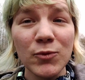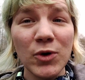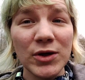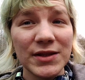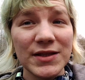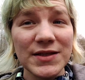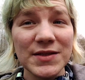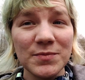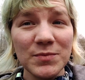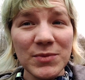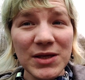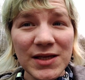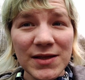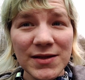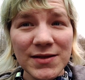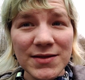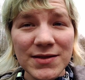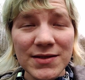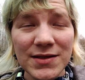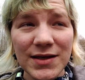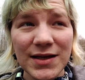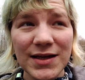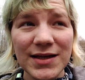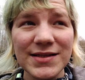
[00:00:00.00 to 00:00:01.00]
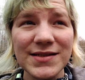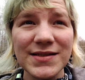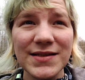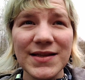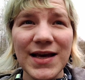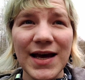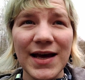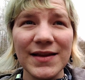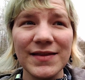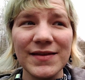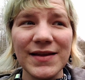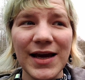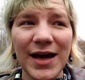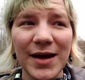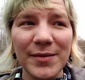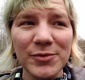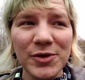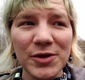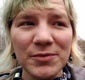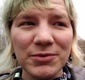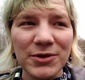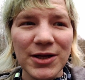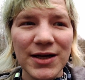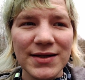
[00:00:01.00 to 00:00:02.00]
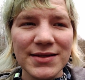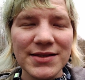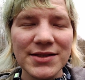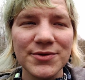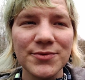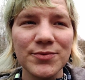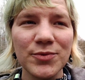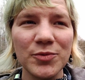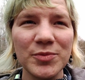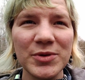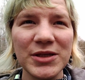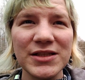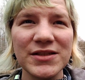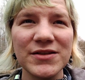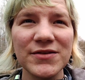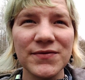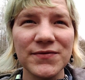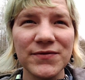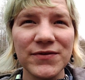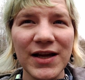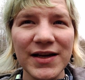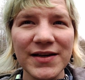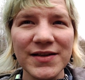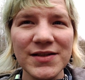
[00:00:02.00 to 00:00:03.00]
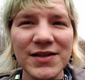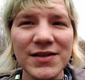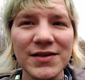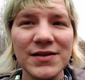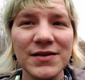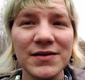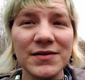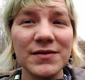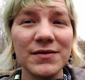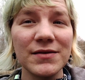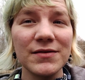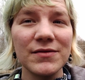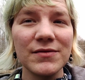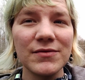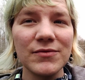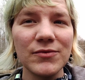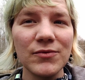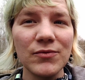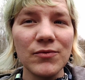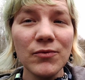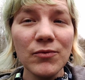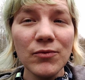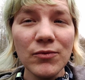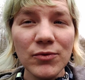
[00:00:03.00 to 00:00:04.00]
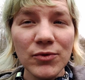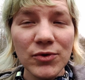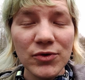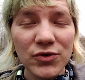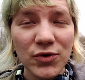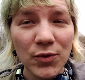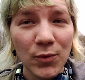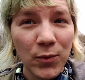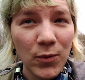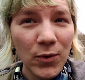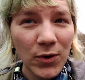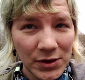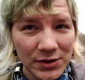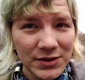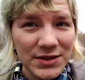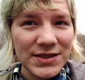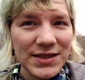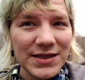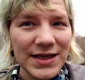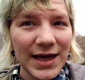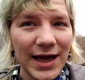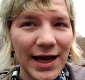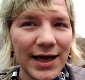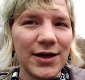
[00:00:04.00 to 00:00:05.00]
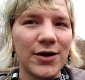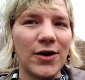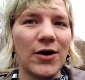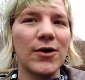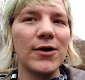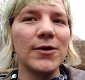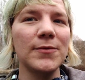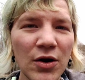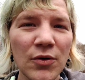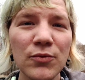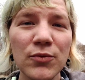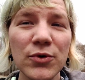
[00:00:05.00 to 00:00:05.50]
what this means is that the amyloplasts will be deflected towards the agar.